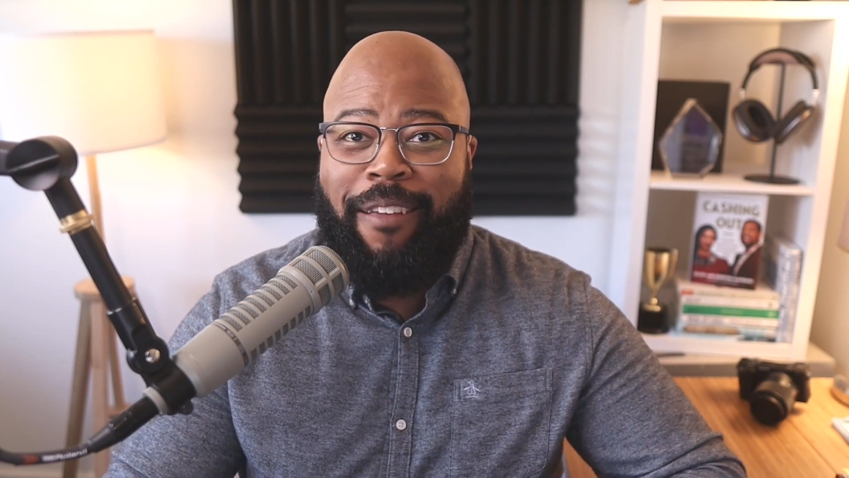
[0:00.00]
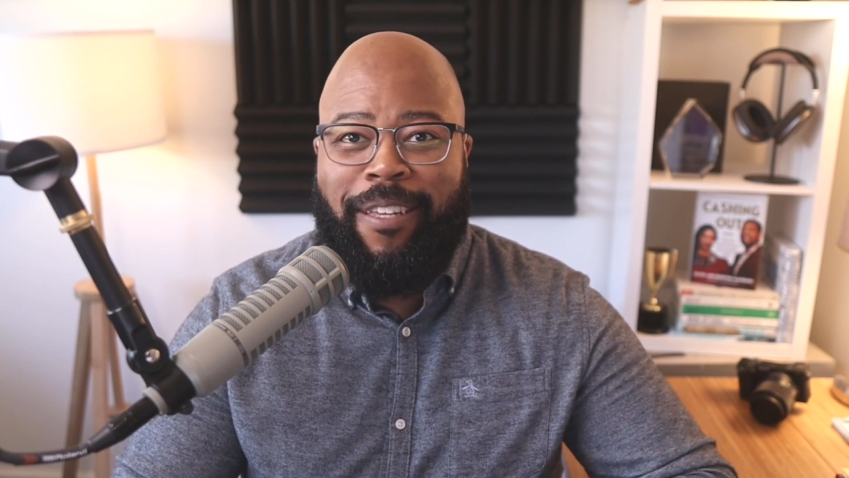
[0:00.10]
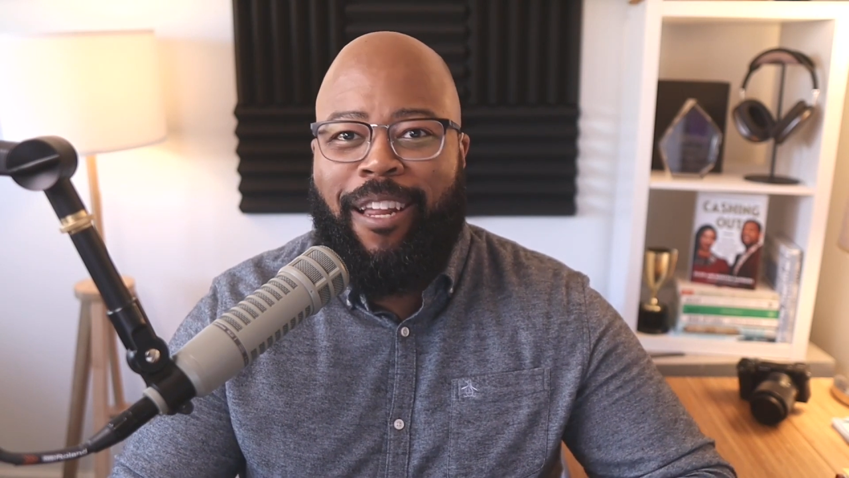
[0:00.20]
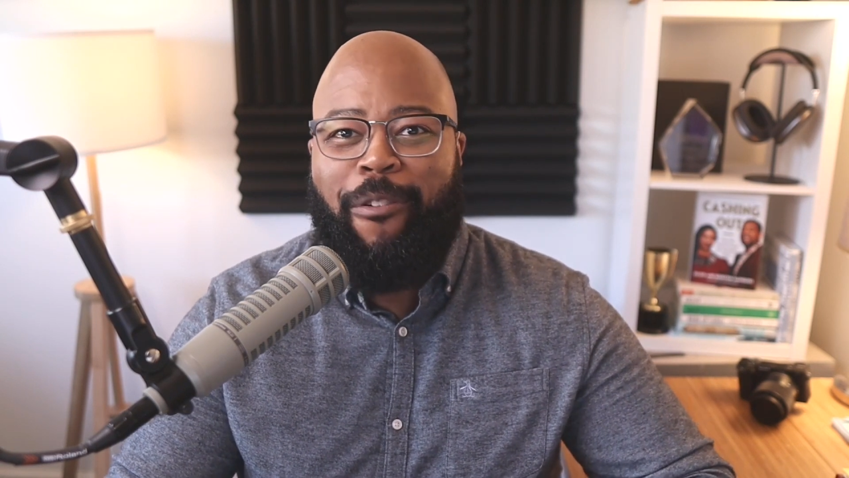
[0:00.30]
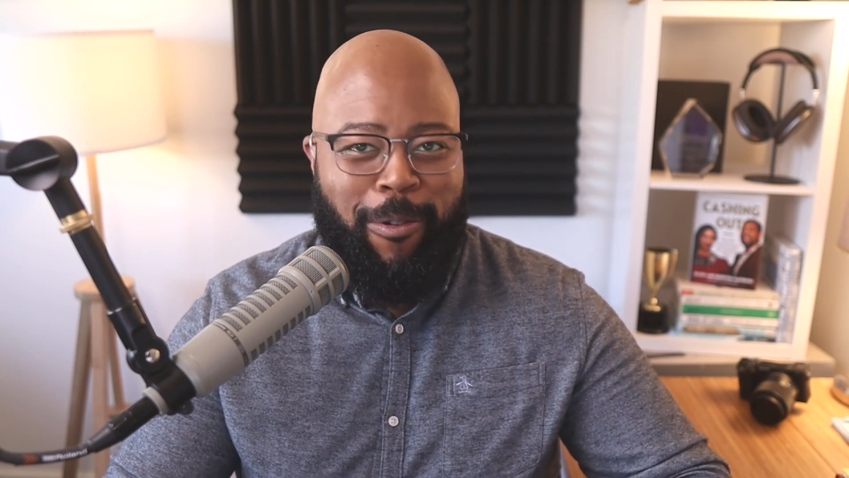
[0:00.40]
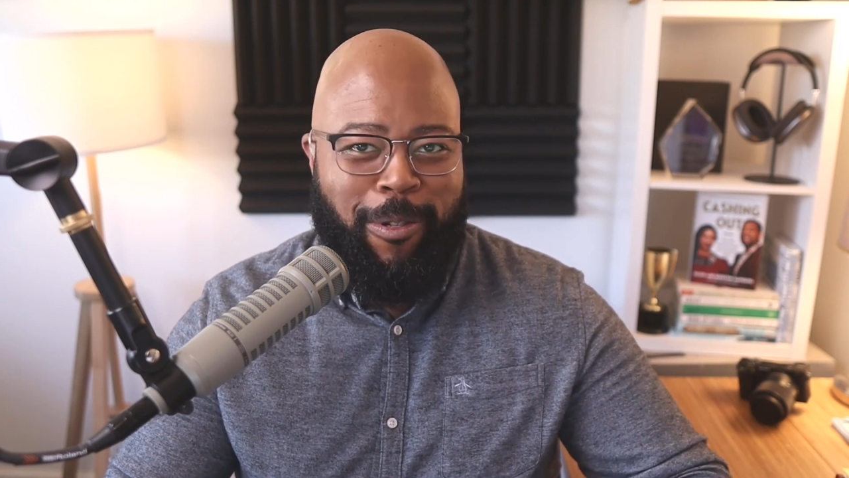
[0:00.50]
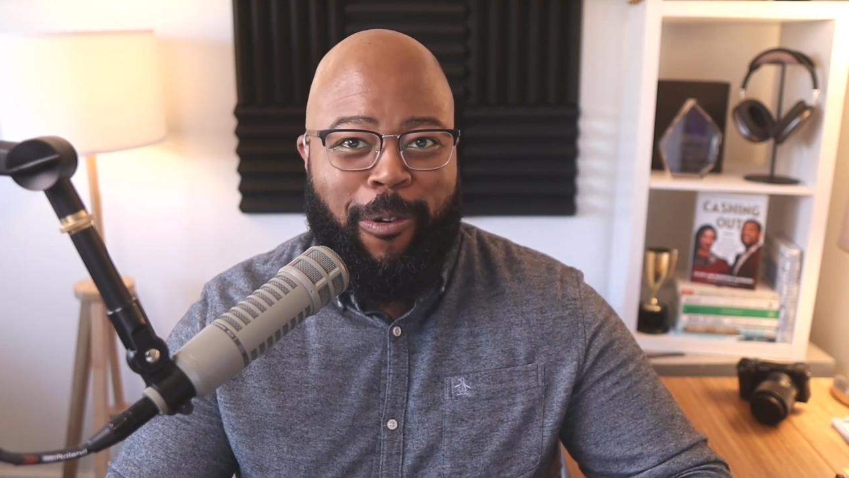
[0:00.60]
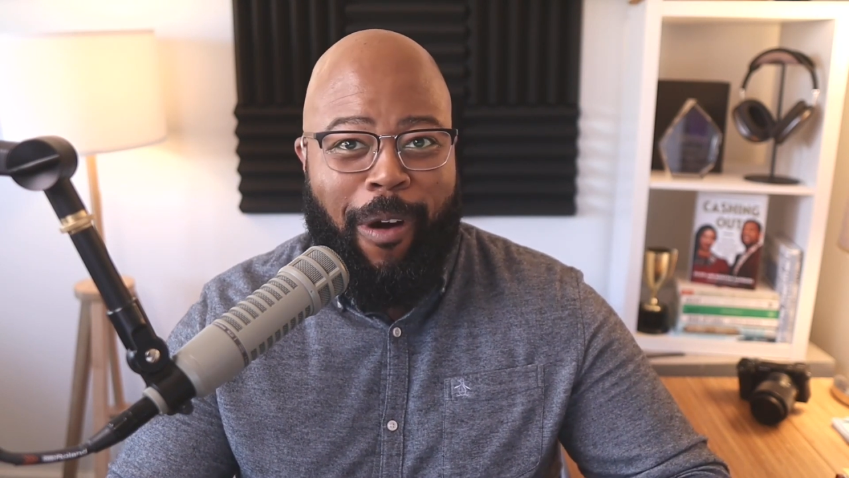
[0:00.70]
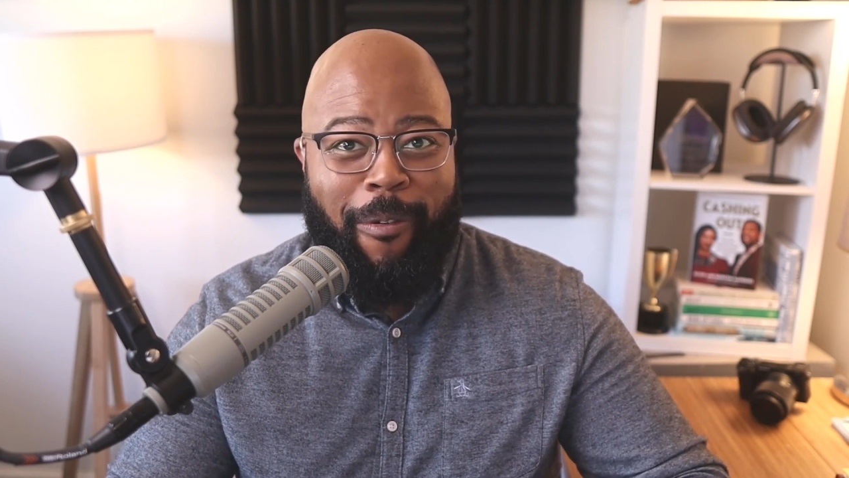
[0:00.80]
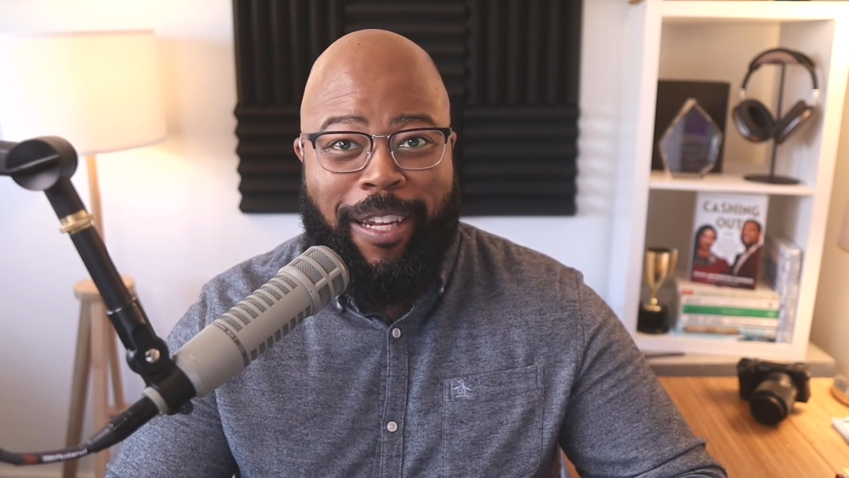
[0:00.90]
they've said, oh, there's a new
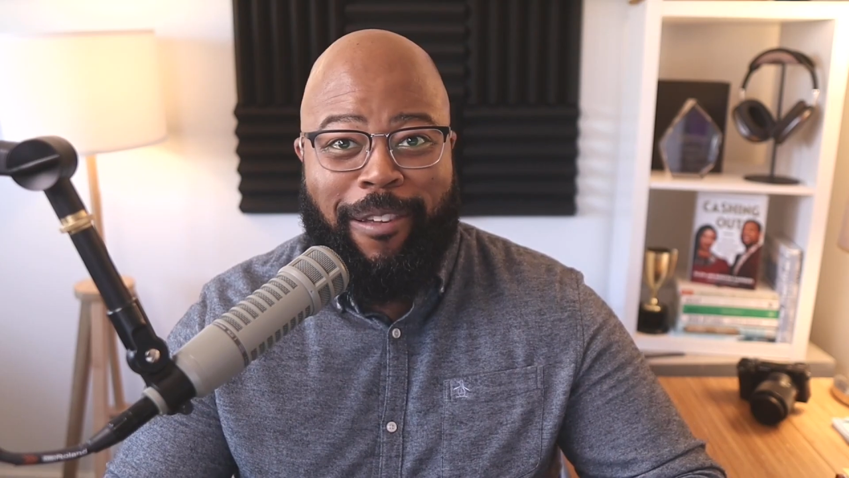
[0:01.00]
way we can do